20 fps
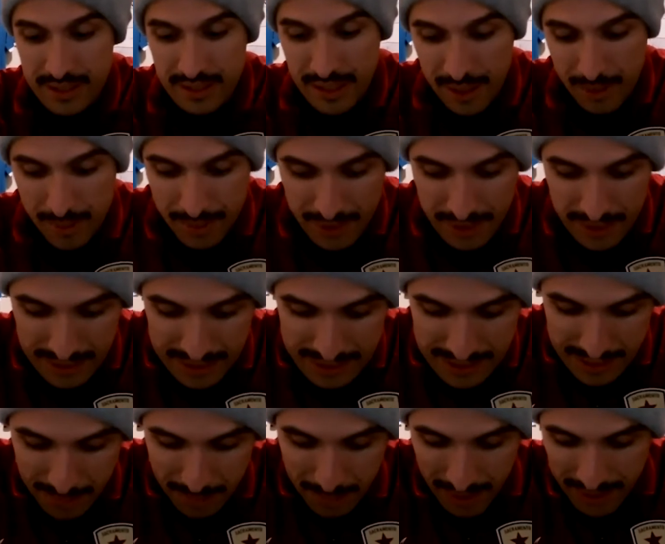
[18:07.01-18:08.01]
everything that's
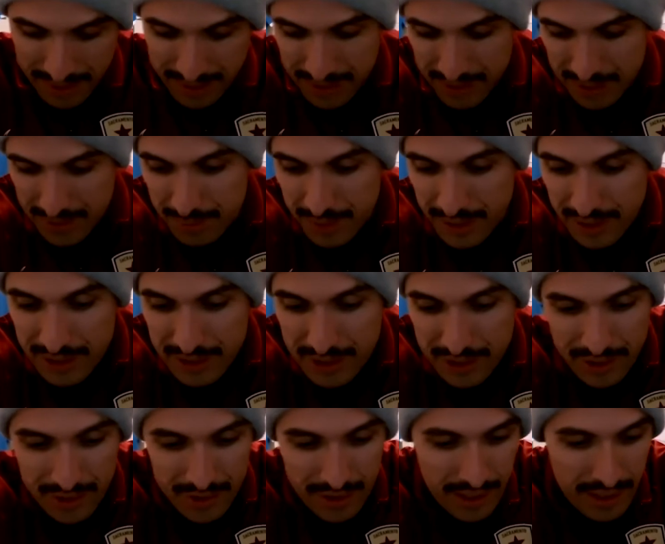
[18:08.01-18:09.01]
in the box, just making
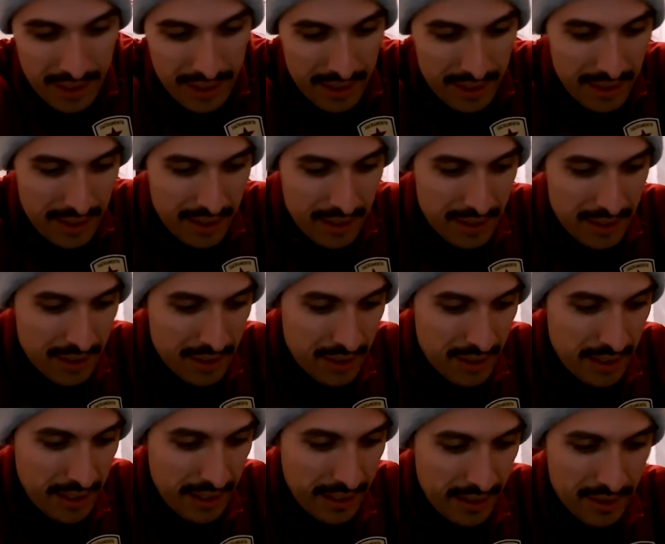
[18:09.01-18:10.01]
sure that there's
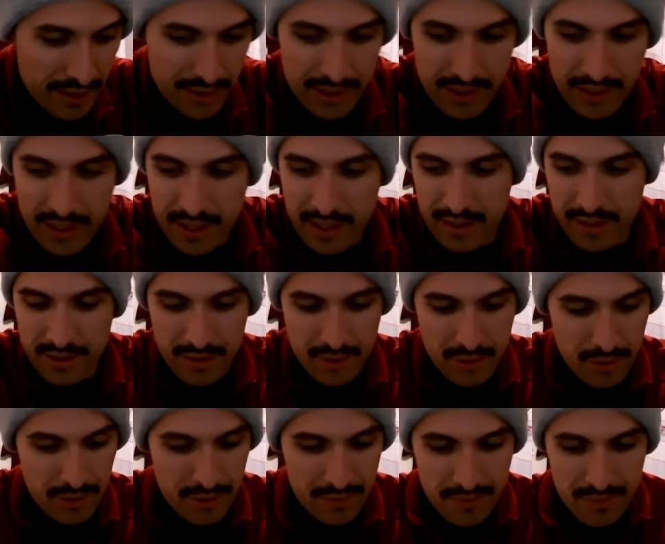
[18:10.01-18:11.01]
nothing else there.
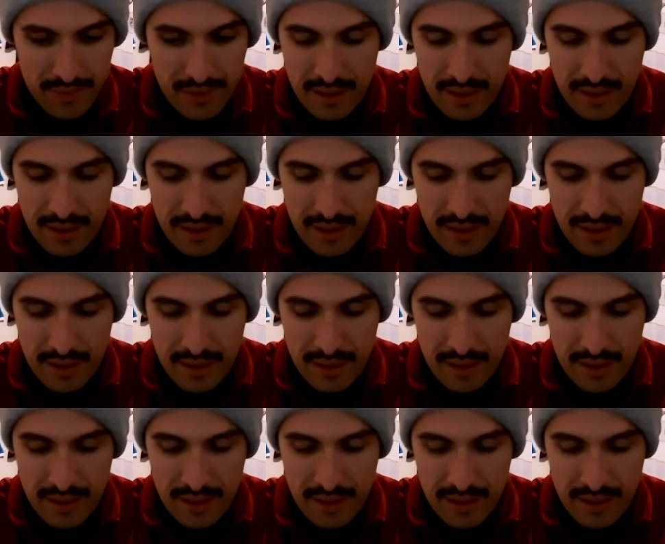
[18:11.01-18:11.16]
Cool.